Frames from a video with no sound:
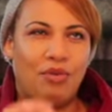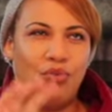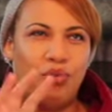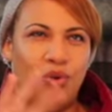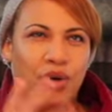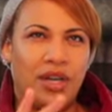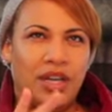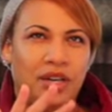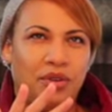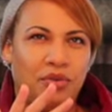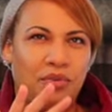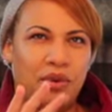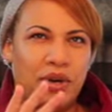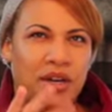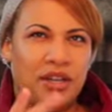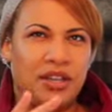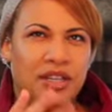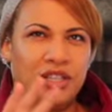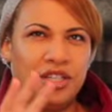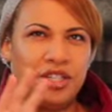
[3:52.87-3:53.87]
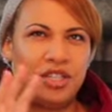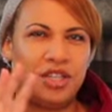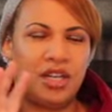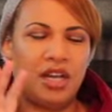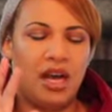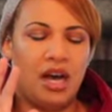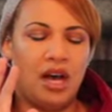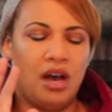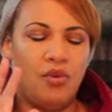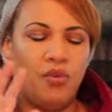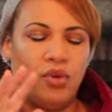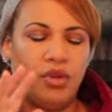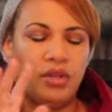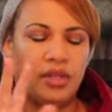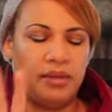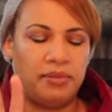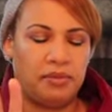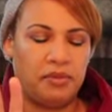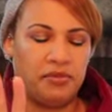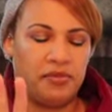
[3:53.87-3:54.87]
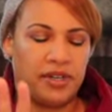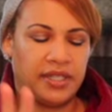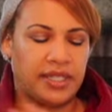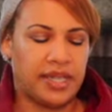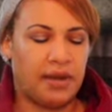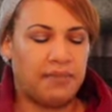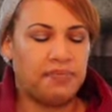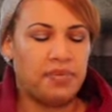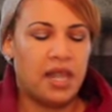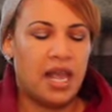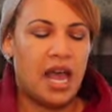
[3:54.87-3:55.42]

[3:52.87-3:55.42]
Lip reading: wouldn't wear this, well, let me rephrase that.